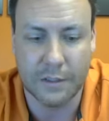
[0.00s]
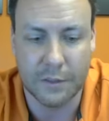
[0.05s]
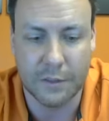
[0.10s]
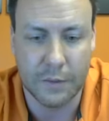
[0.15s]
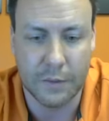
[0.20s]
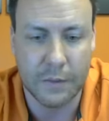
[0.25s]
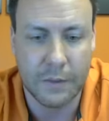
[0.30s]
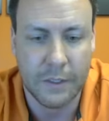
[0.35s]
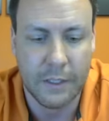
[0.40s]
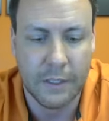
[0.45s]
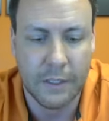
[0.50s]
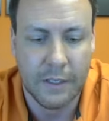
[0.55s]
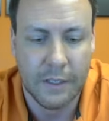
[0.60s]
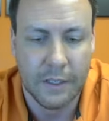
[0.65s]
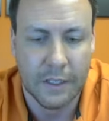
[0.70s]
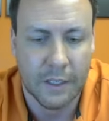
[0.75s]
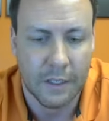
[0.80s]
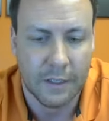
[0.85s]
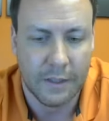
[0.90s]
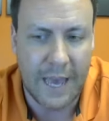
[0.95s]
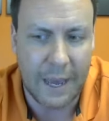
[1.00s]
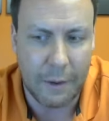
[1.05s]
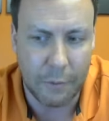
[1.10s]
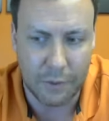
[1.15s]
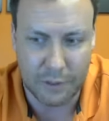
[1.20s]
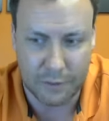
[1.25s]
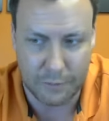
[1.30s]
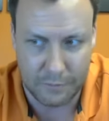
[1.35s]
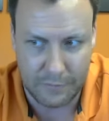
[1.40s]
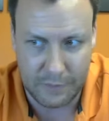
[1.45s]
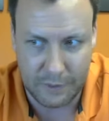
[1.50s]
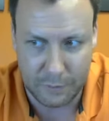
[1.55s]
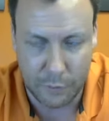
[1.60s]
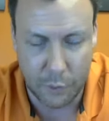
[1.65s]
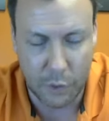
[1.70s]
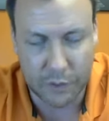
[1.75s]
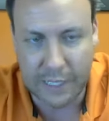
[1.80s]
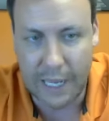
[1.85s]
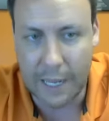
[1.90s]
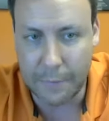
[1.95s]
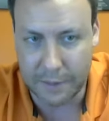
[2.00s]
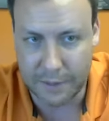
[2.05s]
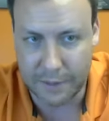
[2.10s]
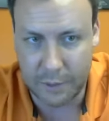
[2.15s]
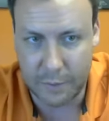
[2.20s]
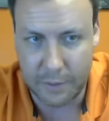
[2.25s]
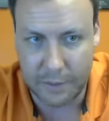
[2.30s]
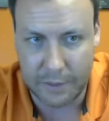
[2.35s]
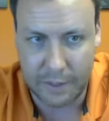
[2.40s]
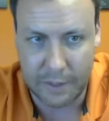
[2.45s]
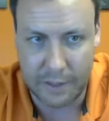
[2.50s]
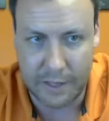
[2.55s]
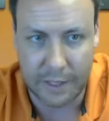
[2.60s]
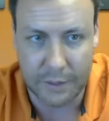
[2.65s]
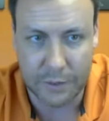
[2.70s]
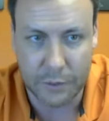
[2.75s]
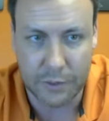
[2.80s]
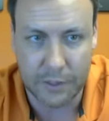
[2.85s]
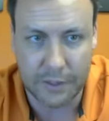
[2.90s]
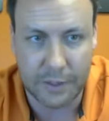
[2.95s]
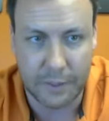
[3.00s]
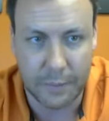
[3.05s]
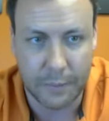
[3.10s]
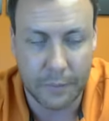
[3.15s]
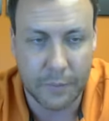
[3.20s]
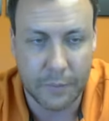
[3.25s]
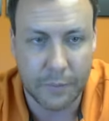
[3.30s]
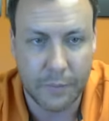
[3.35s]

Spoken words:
So that was more time consuming than the actual, I think,